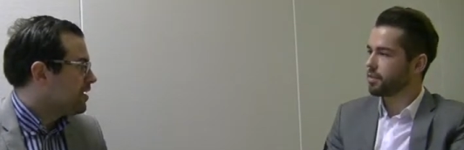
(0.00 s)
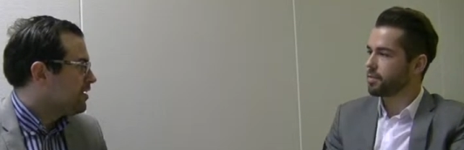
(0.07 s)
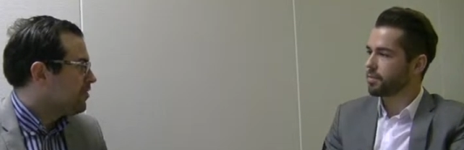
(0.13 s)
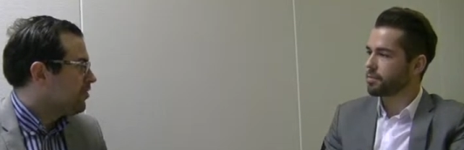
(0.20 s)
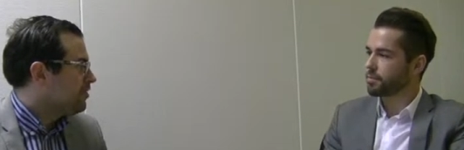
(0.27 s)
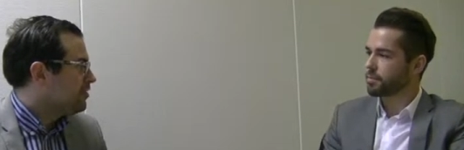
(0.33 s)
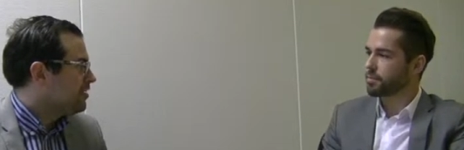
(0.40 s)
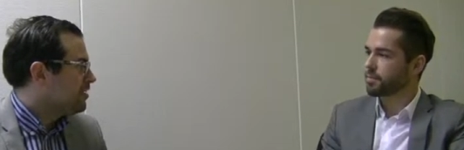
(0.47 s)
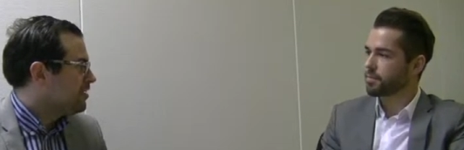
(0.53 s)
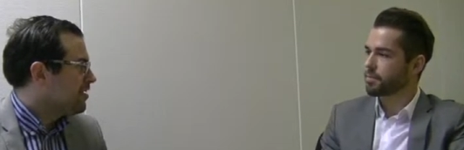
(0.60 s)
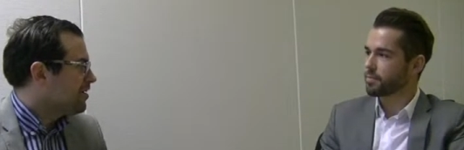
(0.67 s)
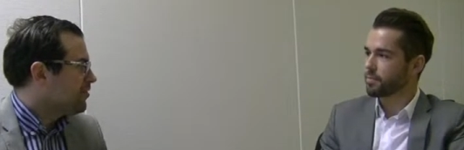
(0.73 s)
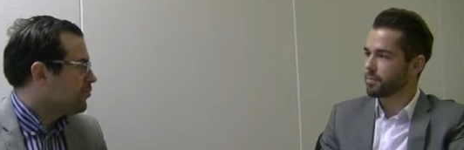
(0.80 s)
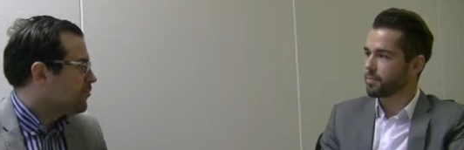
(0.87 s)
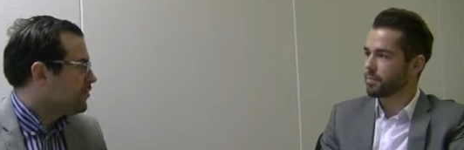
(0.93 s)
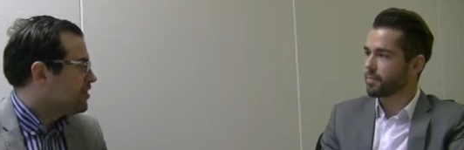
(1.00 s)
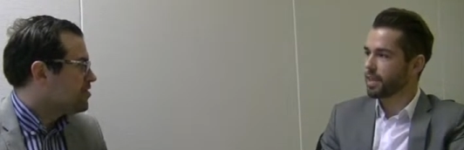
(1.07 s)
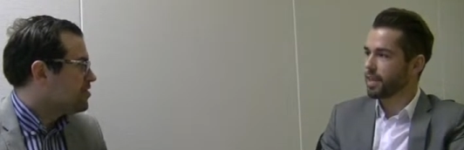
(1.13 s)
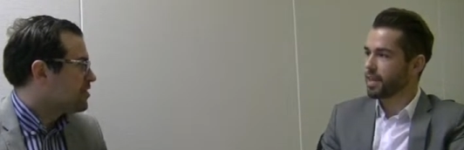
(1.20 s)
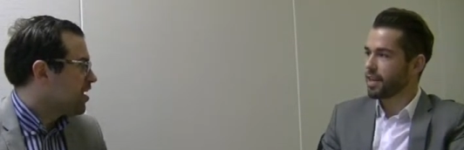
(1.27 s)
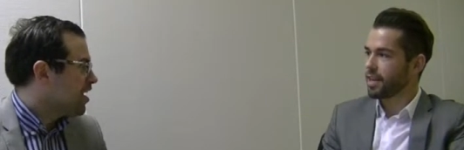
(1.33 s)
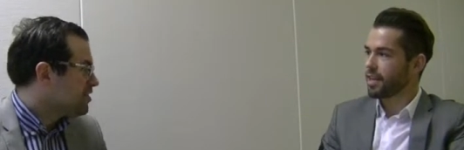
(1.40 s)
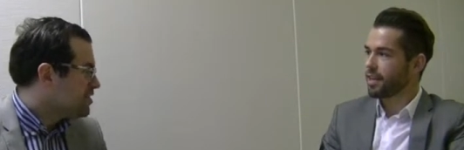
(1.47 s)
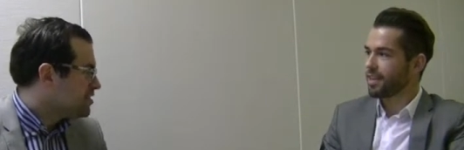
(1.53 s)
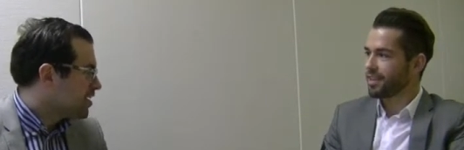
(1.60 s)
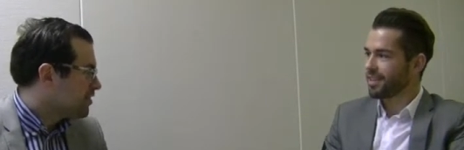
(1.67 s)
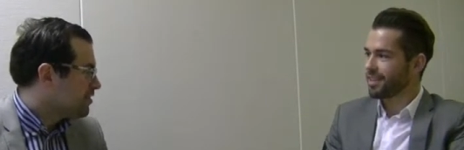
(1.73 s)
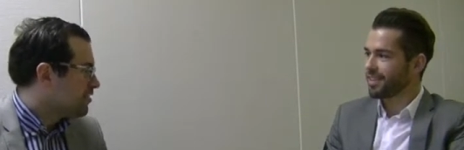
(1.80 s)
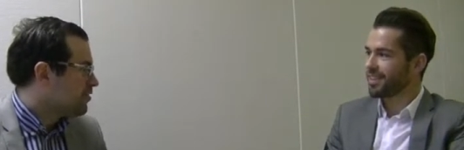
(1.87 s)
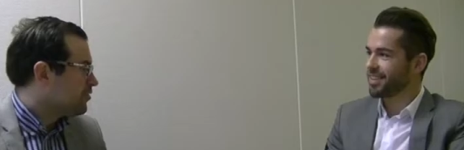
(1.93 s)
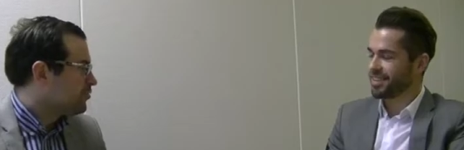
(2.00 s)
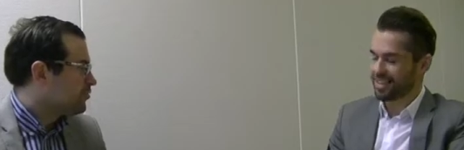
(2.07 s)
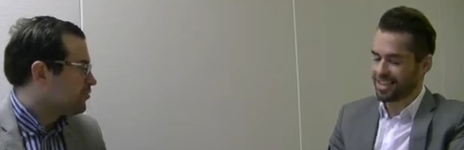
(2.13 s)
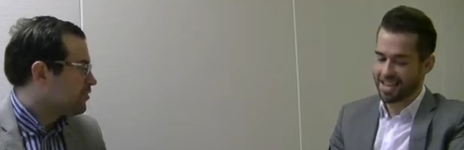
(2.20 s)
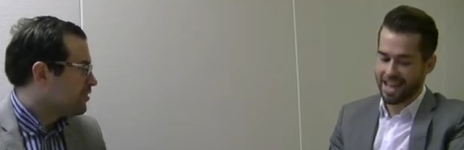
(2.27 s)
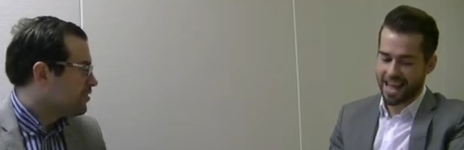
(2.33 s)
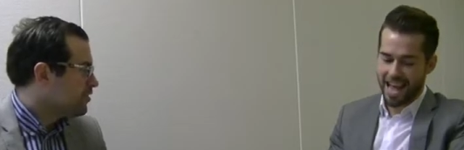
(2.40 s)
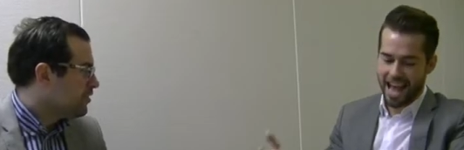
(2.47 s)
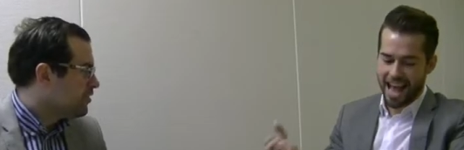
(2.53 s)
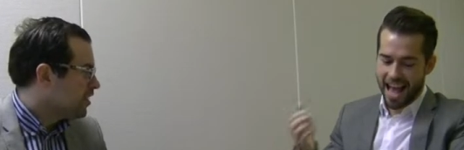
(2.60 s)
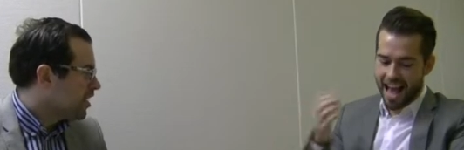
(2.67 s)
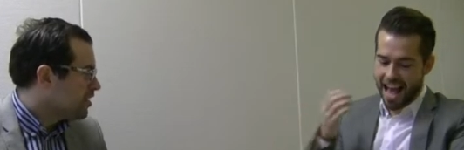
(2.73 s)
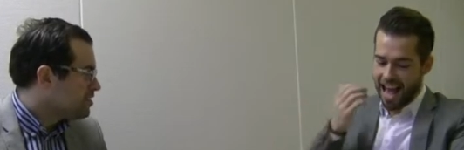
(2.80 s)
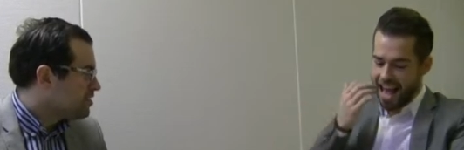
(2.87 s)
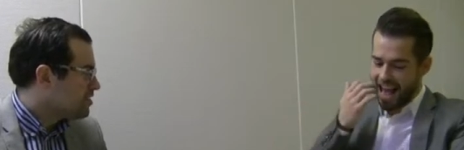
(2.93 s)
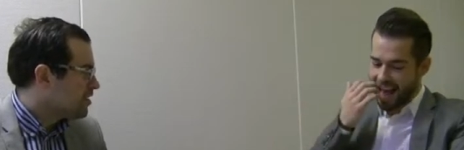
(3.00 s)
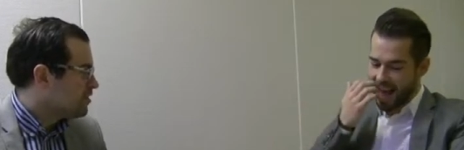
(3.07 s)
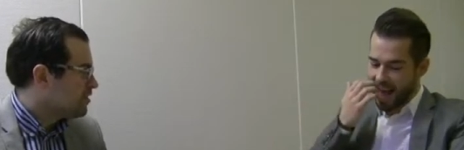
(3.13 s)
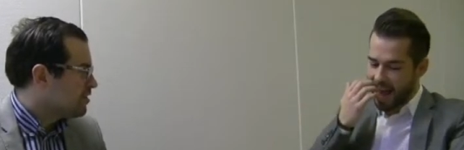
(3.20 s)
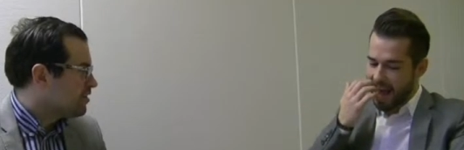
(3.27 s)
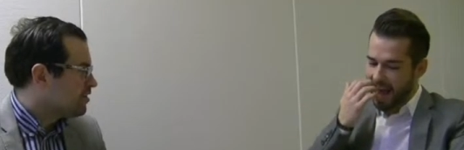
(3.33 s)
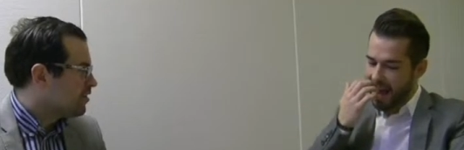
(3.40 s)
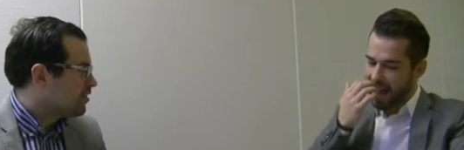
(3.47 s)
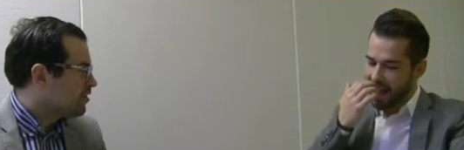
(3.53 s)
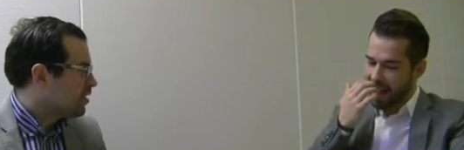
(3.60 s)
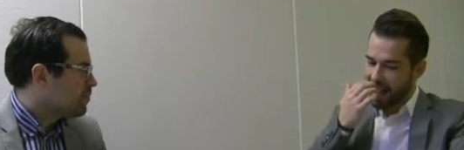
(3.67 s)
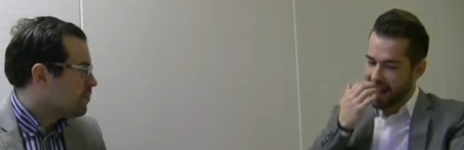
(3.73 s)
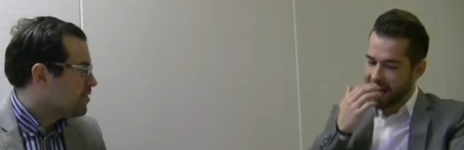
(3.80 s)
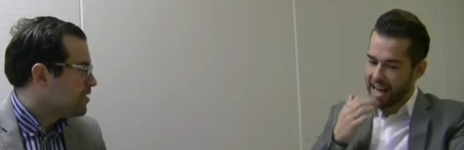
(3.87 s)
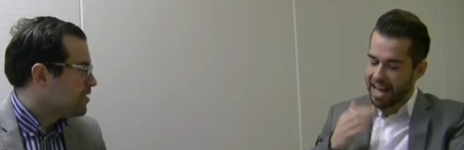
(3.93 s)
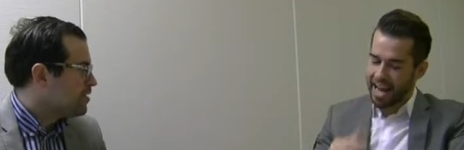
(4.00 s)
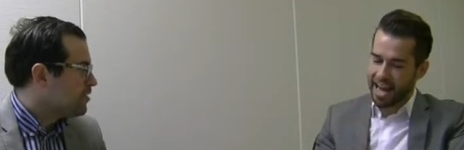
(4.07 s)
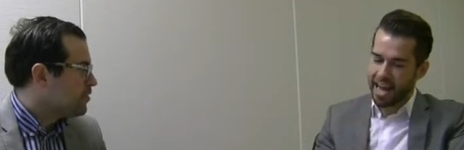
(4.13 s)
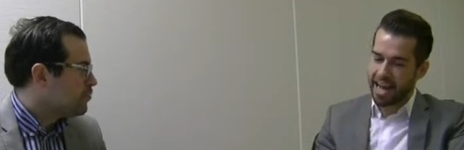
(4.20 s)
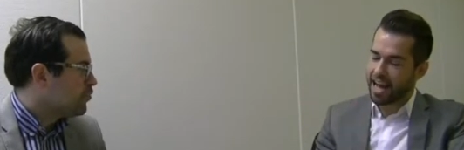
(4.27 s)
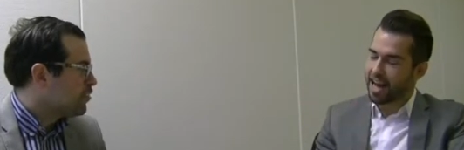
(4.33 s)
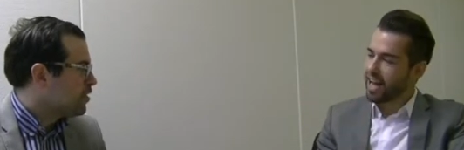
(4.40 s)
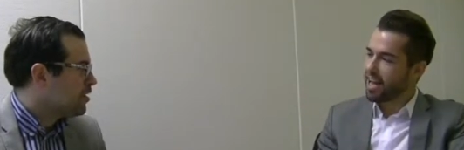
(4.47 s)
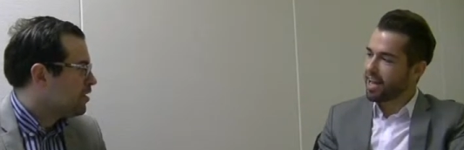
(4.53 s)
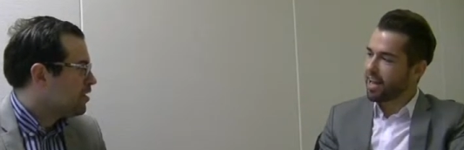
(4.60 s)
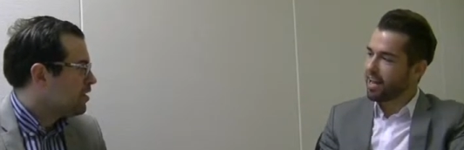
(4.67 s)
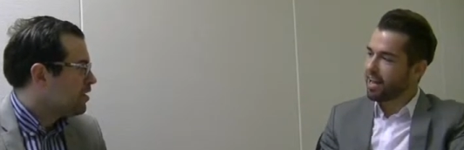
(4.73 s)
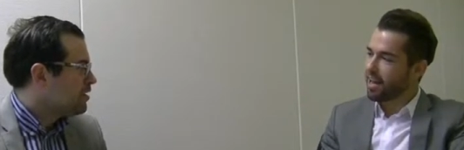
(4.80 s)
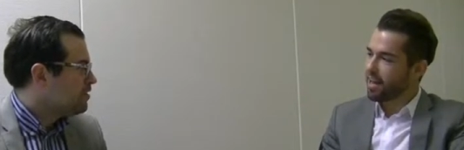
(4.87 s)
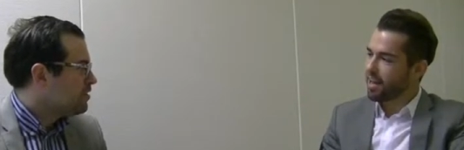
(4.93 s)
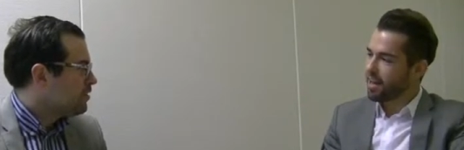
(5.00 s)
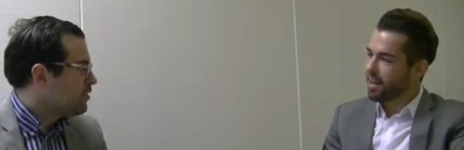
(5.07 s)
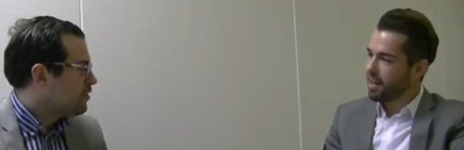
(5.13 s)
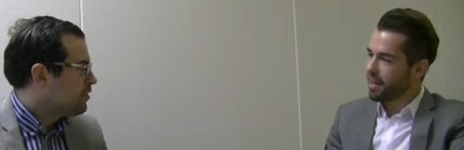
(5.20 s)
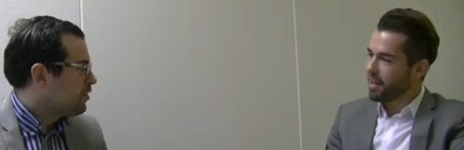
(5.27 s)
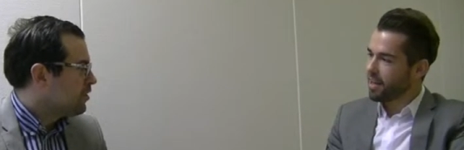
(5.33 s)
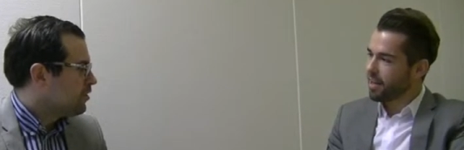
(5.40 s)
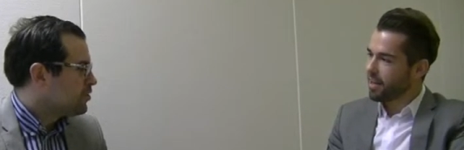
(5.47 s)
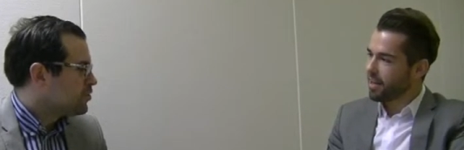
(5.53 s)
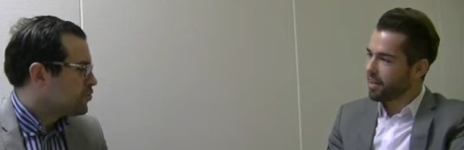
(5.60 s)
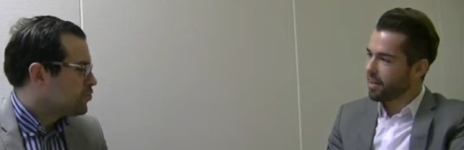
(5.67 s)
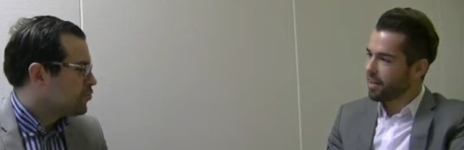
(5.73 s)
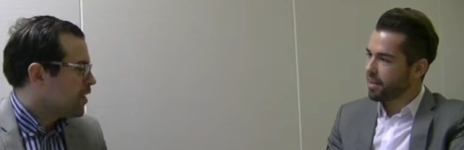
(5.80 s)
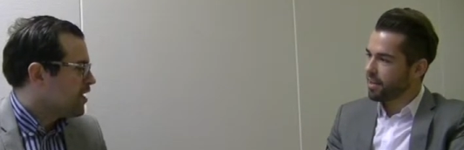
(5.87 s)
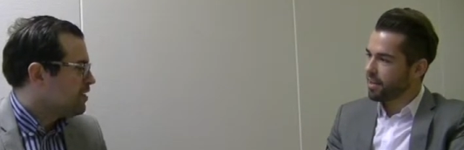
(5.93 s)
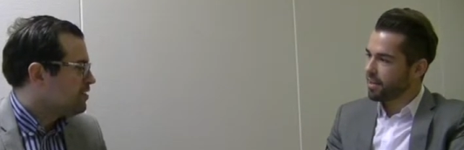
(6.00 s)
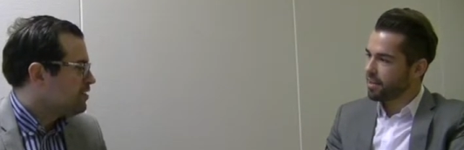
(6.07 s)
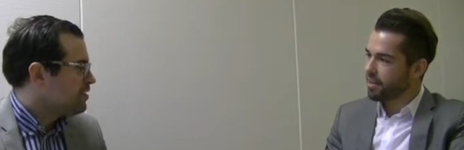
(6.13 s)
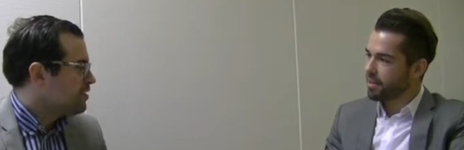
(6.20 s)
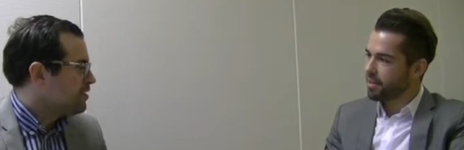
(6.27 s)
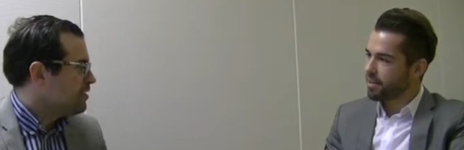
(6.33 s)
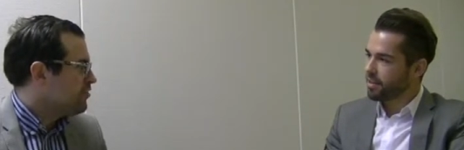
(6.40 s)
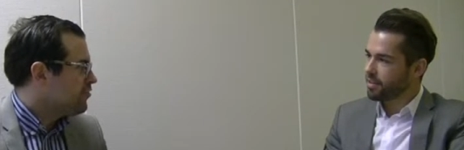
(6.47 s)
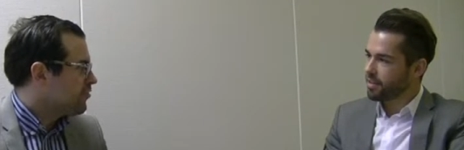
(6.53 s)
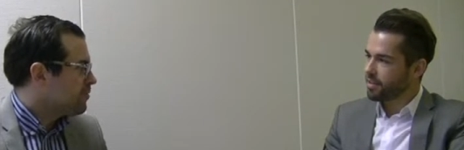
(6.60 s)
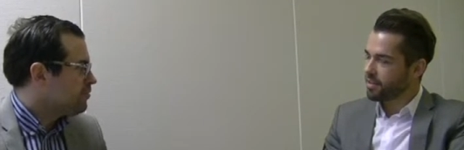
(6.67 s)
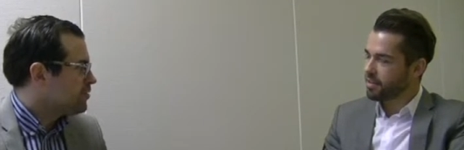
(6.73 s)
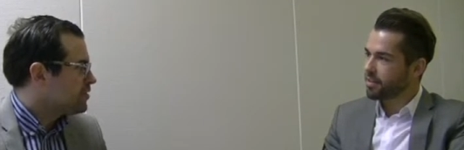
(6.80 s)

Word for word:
Speaker 1: they called in uh, Norwegian ansatte, you know. They're not ansat in the ah. company, they're more they're straight in a leadership